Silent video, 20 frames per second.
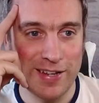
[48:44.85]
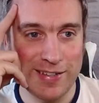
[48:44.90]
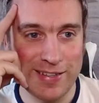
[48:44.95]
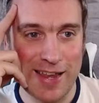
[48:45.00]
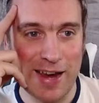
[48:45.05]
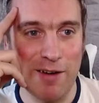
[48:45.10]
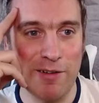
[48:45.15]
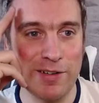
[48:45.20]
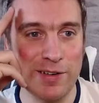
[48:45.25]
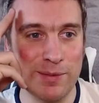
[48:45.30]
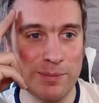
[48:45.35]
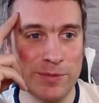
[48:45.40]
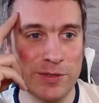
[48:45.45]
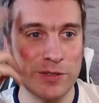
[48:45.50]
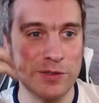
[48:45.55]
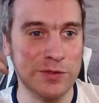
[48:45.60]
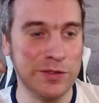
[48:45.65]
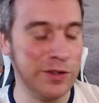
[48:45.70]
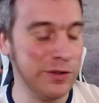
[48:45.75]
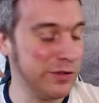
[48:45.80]
Darren, I'm
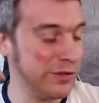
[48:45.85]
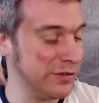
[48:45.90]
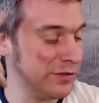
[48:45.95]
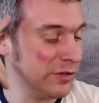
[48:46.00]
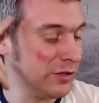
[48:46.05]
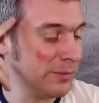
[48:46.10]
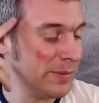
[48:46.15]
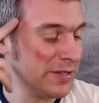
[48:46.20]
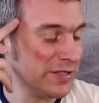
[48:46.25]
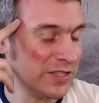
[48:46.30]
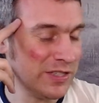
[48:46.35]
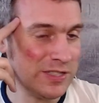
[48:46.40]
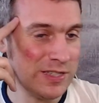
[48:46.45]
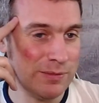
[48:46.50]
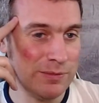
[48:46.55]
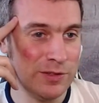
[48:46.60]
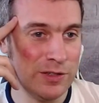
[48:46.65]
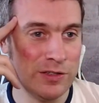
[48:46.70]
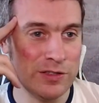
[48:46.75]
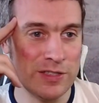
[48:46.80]
sure your missus
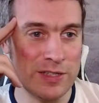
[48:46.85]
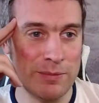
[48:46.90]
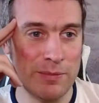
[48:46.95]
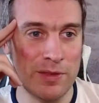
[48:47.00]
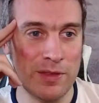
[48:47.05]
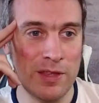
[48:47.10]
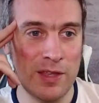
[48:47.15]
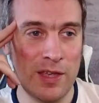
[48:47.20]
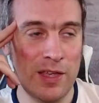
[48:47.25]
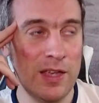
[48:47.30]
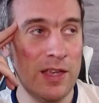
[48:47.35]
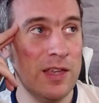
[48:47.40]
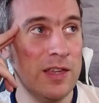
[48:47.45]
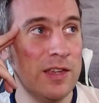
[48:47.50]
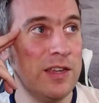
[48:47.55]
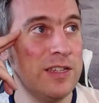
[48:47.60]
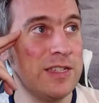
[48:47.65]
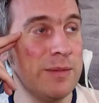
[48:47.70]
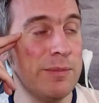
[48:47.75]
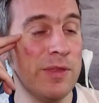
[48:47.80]
you
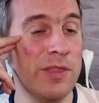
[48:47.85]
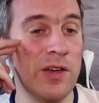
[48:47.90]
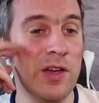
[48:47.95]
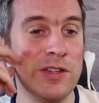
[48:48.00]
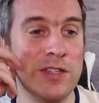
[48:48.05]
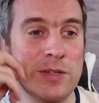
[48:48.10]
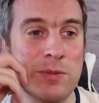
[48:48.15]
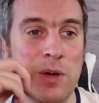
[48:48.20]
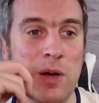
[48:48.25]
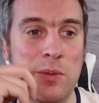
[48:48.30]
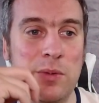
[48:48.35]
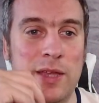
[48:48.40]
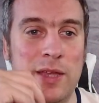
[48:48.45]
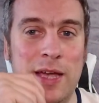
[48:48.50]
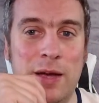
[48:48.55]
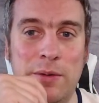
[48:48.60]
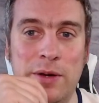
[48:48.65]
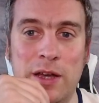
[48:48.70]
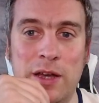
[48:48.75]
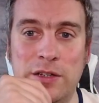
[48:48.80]
sympathise as well with how
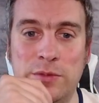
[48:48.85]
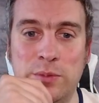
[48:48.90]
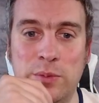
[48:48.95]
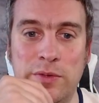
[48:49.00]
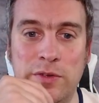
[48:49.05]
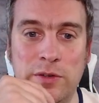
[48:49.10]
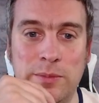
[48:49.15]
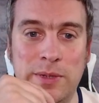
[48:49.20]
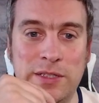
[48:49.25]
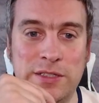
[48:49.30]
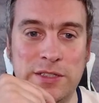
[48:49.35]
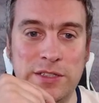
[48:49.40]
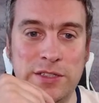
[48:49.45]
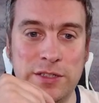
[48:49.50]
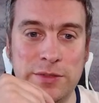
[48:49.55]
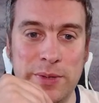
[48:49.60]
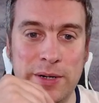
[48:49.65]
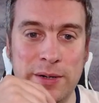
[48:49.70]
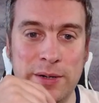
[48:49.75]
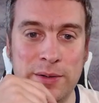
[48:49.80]
it goes with your missus as
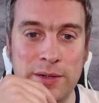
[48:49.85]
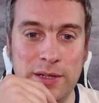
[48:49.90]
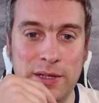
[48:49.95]
well.